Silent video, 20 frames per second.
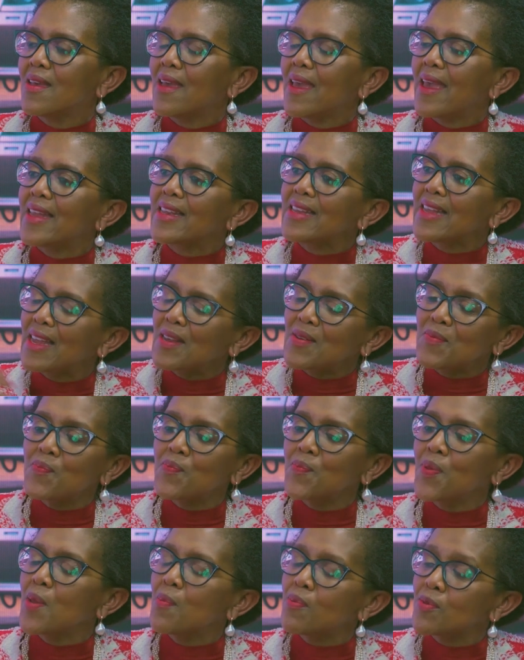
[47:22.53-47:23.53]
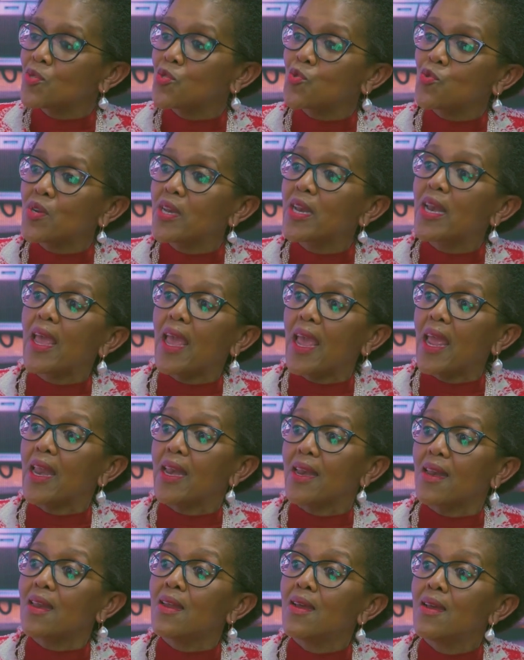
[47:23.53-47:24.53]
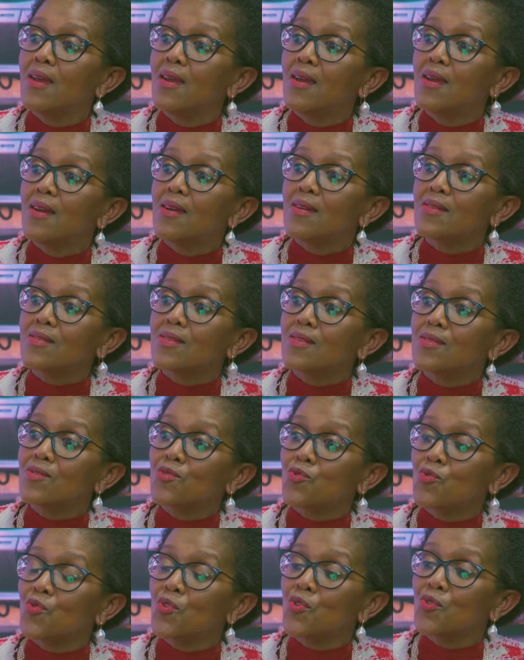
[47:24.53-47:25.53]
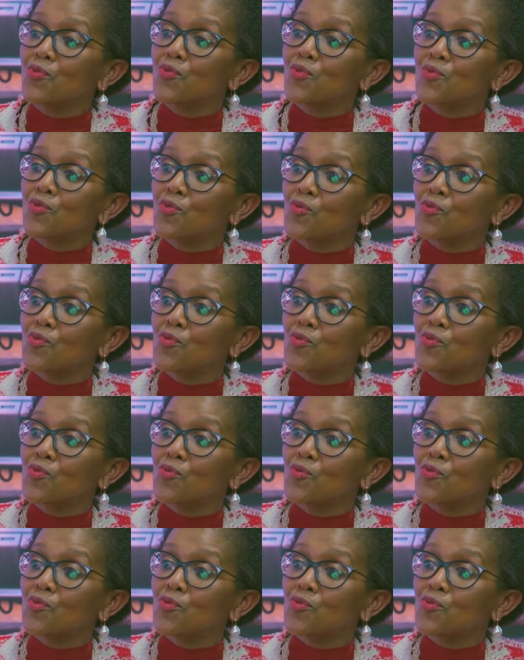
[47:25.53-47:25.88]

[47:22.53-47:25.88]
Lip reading: And people soon learn to